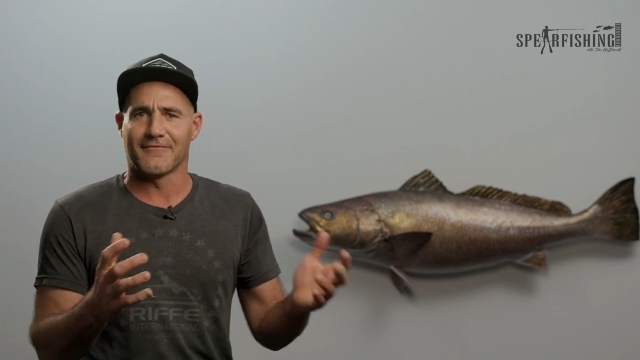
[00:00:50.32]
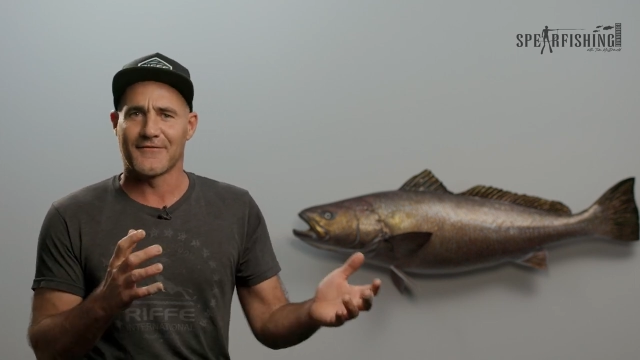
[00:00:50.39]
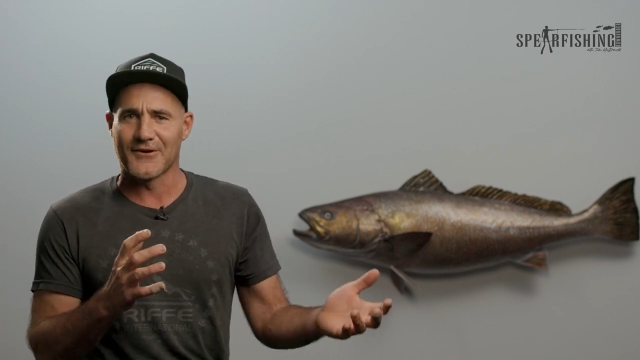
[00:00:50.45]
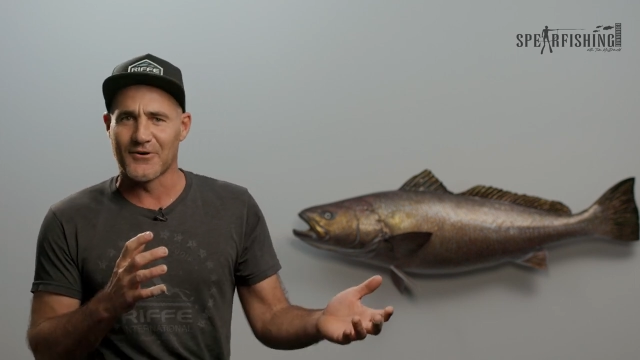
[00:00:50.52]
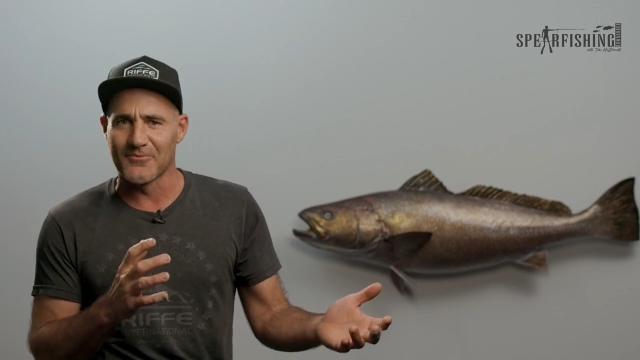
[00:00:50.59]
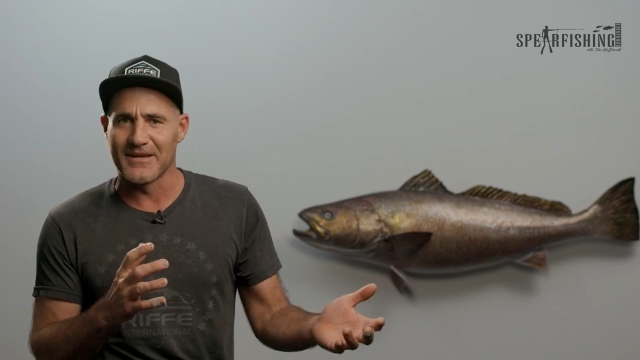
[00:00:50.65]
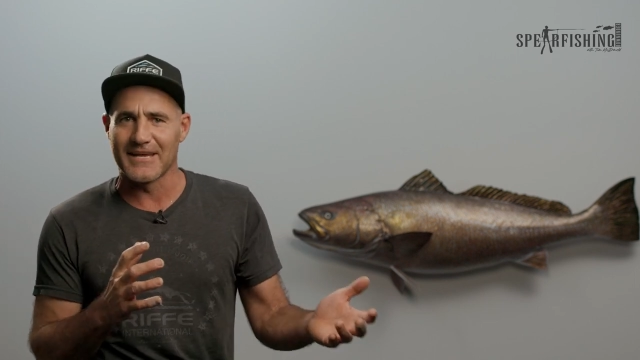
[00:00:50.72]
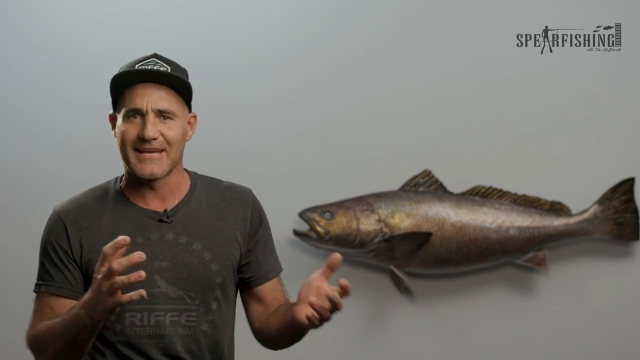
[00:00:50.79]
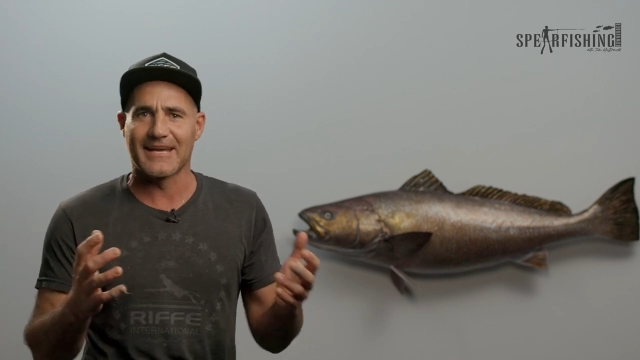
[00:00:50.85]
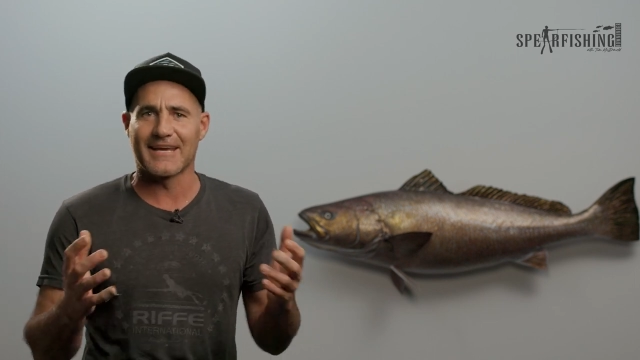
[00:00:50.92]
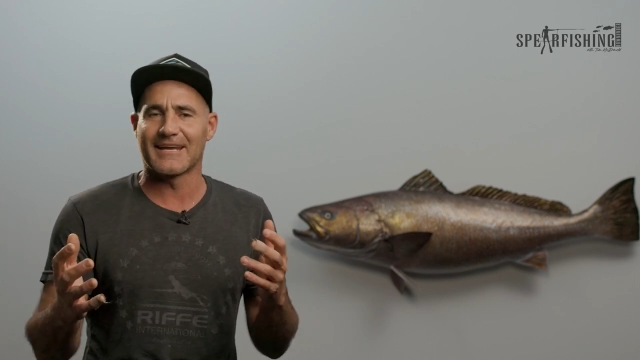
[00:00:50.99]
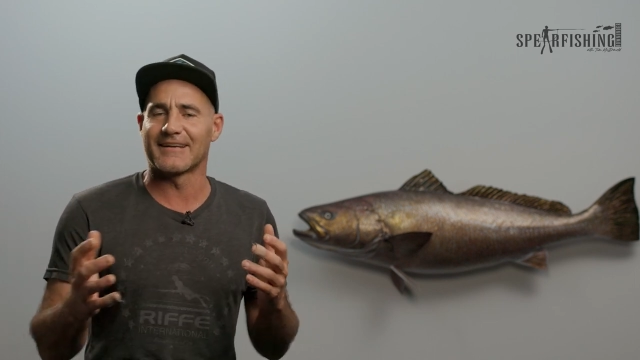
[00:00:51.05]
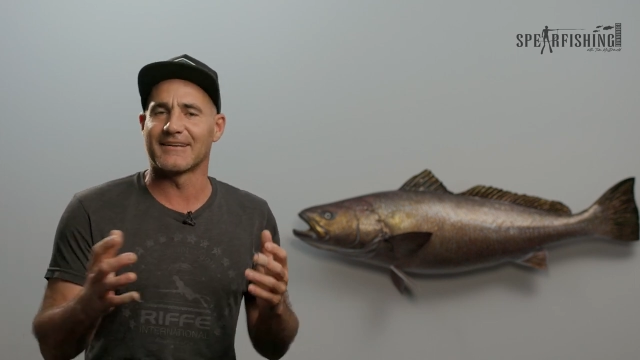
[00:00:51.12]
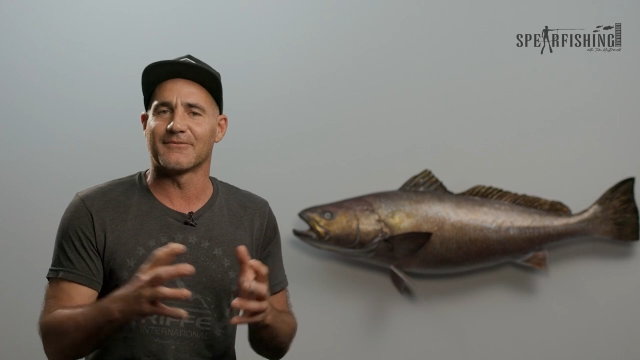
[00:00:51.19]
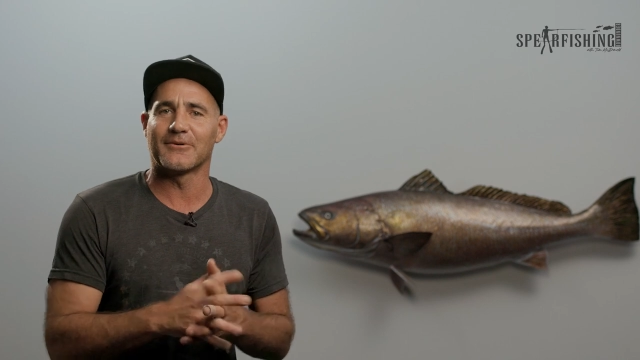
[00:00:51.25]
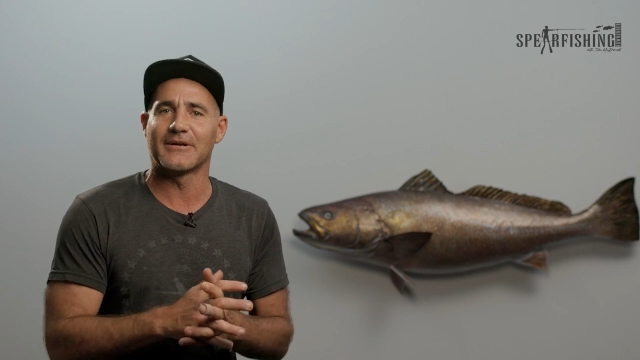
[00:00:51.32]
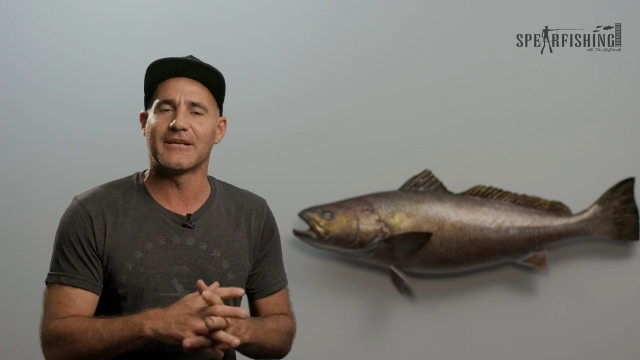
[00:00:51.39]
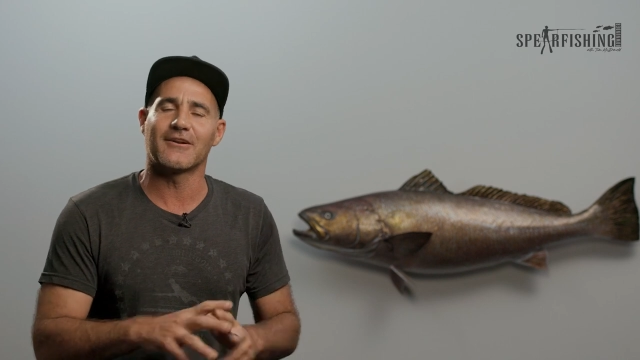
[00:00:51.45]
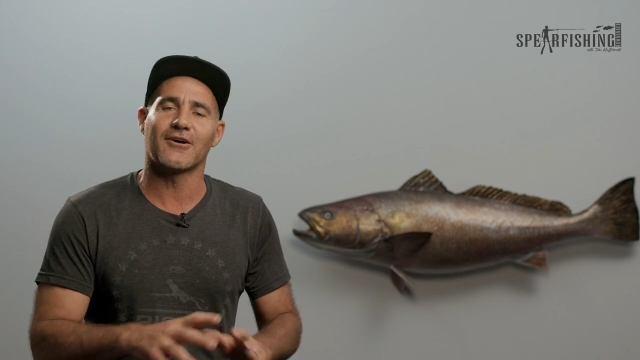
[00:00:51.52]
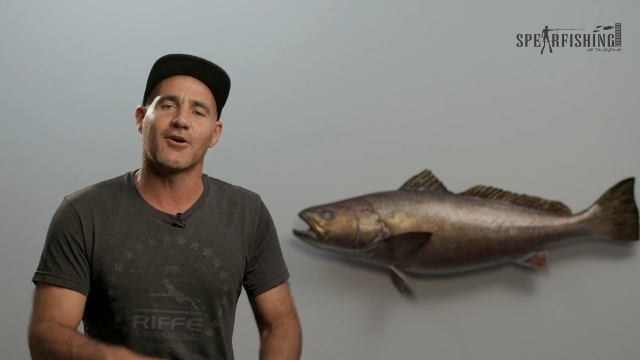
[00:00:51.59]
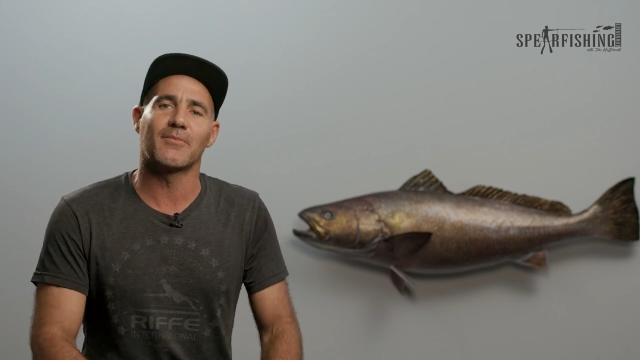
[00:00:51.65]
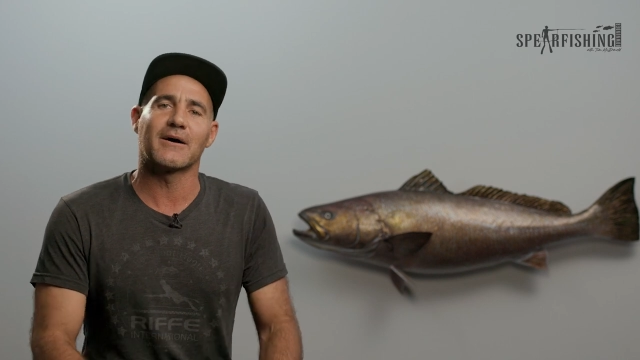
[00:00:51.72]
filming, and we
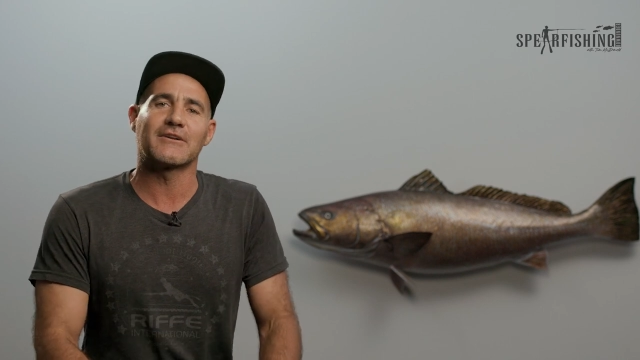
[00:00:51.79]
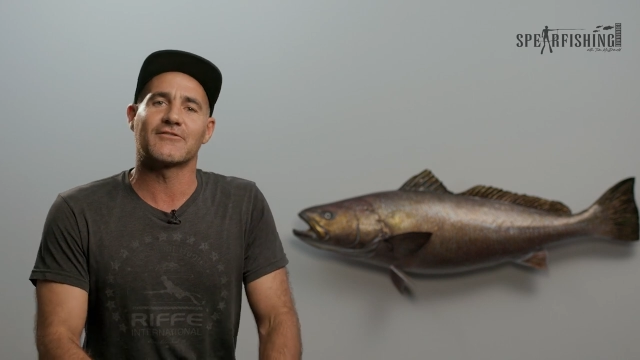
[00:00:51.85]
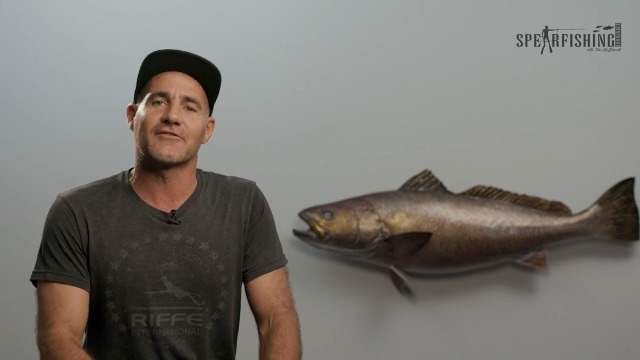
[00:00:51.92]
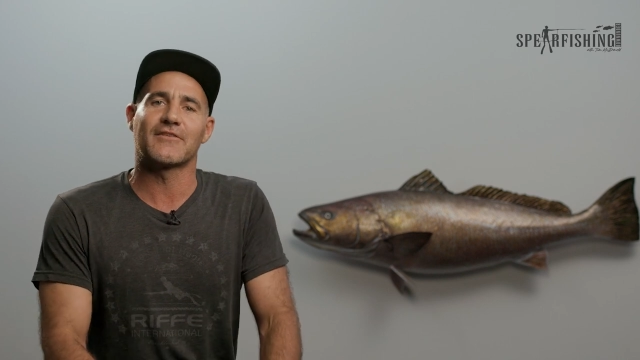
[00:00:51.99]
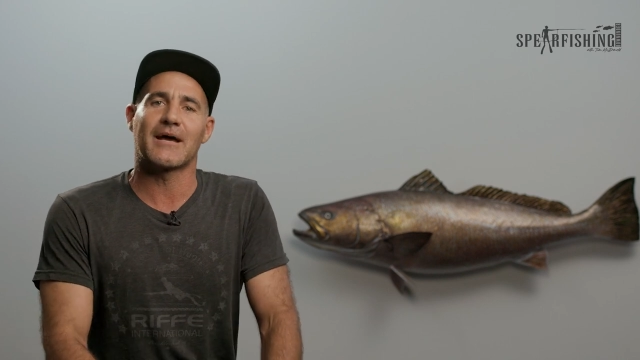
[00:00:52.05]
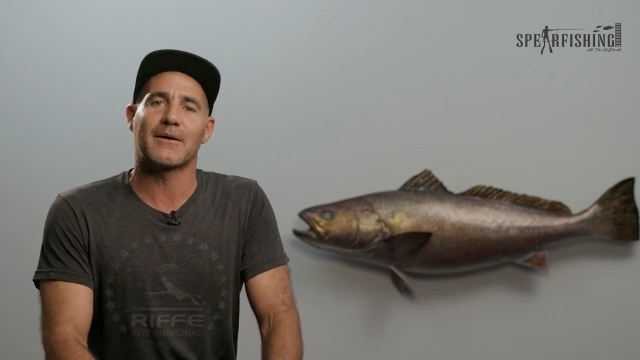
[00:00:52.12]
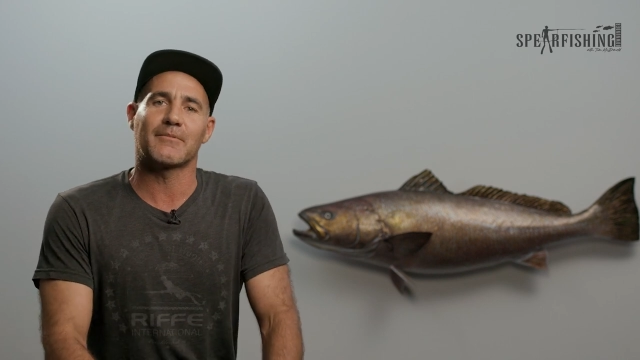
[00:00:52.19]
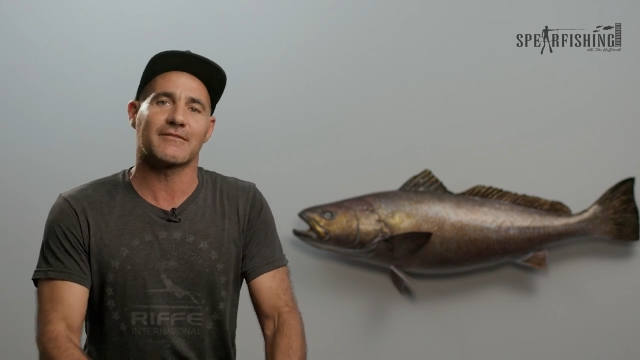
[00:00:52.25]
did a whole bunch of that.